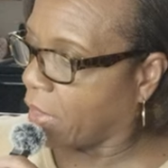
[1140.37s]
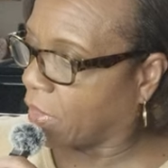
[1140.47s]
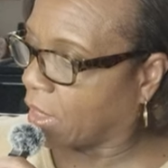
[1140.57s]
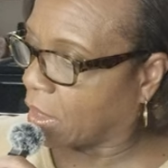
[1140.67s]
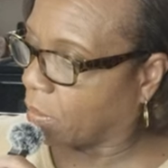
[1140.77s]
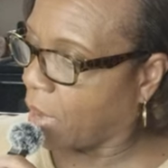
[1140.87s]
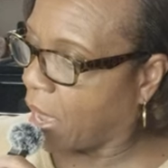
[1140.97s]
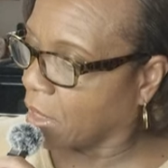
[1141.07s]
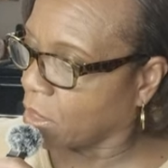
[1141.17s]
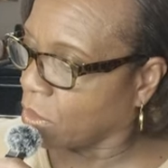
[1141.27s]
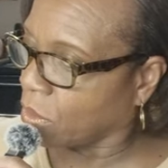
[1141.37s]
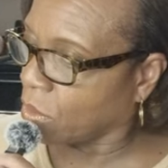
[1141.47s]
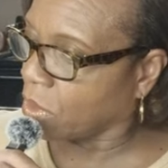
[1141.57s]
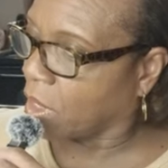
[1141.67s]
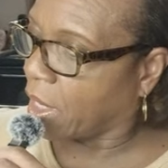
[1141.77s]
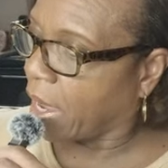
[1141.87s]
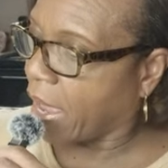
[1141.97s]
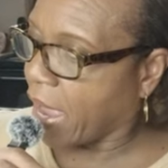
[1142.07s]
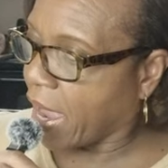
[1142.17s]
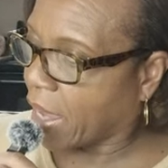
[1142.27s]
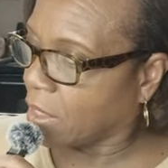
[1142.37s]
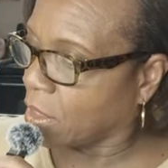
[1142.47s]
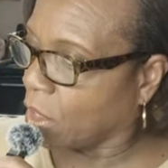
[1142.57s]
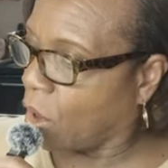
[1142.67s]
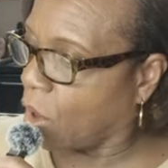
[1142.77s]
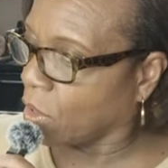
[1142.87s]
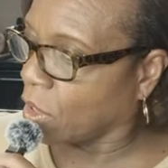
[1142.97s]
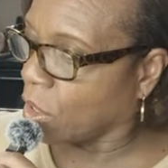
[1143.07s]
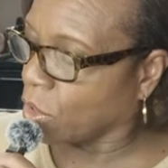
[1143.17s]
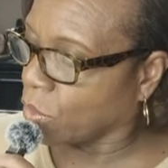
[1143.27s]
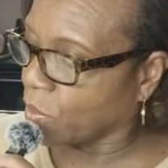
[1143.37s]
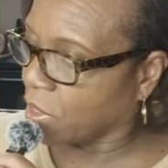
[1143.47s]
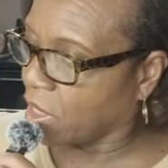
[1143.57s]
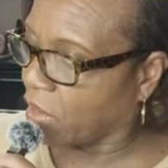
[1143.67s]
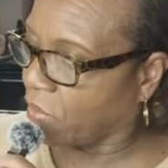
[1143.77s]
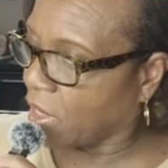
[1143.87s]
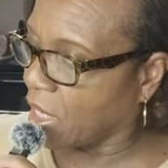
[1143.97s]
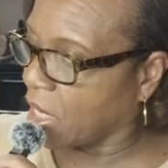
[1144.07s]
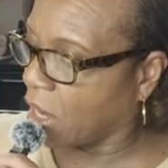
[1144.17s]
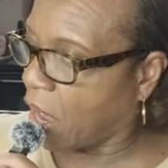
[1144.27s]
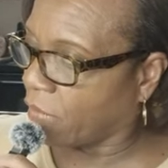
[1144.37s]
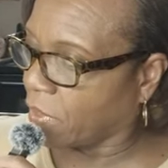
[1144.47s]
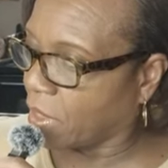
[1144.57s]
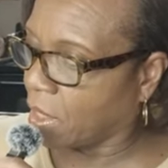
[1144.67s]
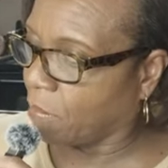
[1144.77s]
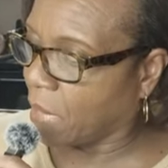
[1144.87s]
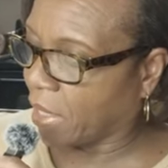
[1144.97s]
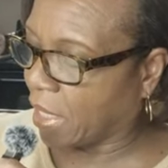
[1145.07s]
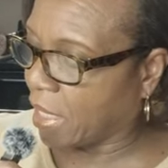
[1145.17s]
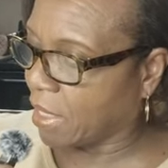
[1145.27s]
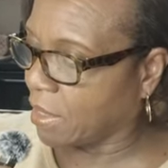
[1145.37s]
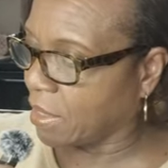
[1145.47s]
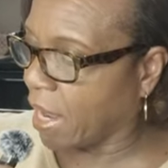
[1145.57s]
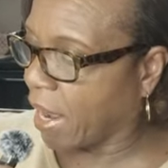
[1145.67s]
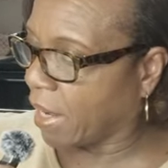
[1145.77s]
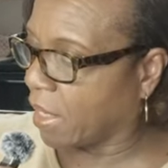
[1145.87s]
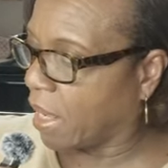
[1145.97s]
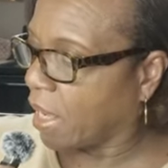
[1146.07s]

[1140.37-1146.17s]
on the apostles' hands the Holy Ghost was given, he offered them money, saying,